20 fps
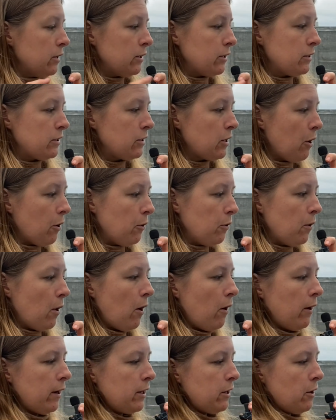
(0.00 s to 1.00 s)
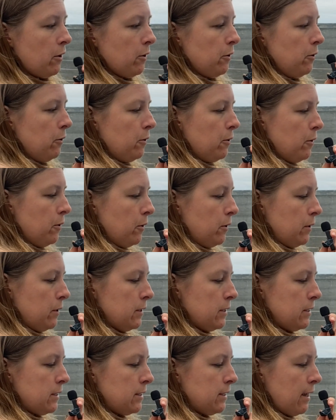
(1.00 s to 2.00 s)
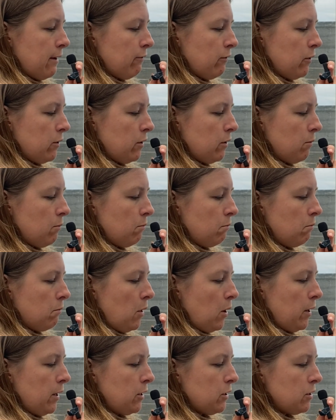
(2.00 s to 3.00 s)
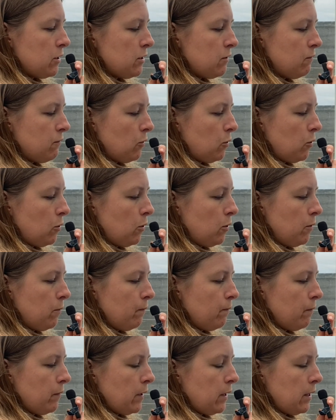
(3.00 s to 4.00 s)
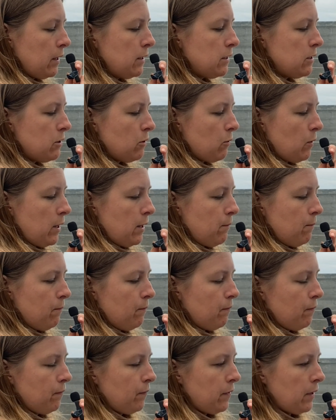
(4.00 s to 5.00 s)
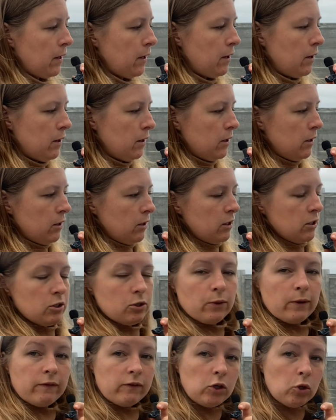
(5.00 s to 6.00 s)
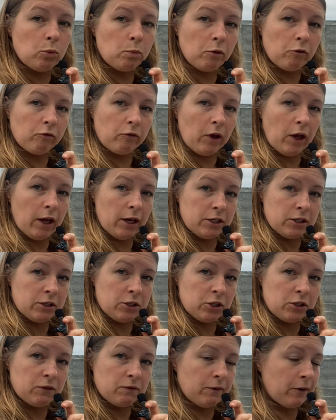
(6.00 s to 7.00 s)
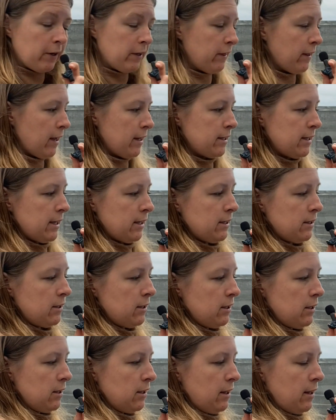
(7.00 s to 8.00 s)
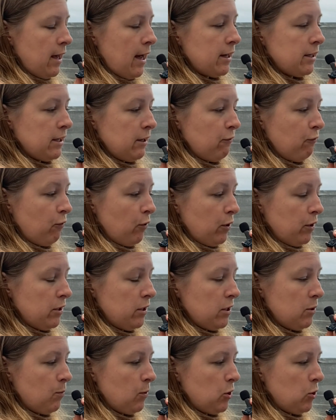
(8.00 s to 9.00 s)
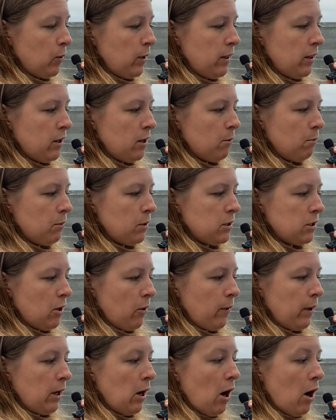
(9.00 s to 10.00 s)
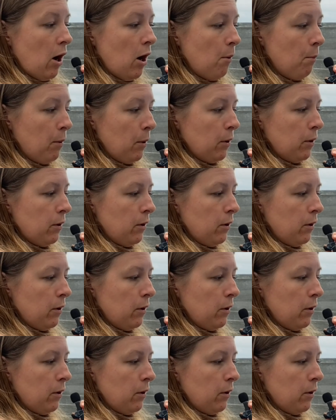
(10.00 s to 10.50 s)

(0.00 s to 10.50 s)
So I know 7 minus 4 is 3. So if you prefer to just find that difference between the numbers going up,